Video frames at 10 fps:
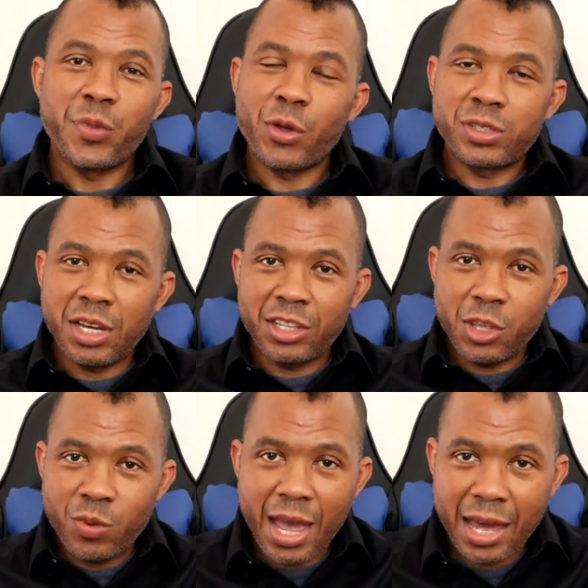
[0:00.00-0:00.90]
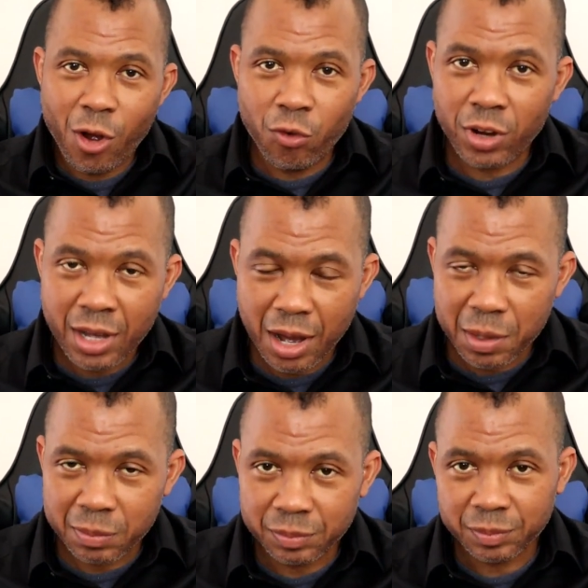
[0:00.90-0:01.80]
There's nothing you can't
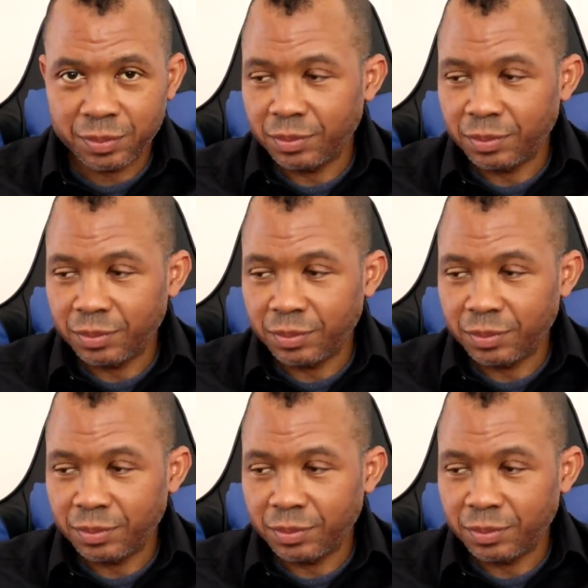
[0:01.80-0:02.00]
overcome.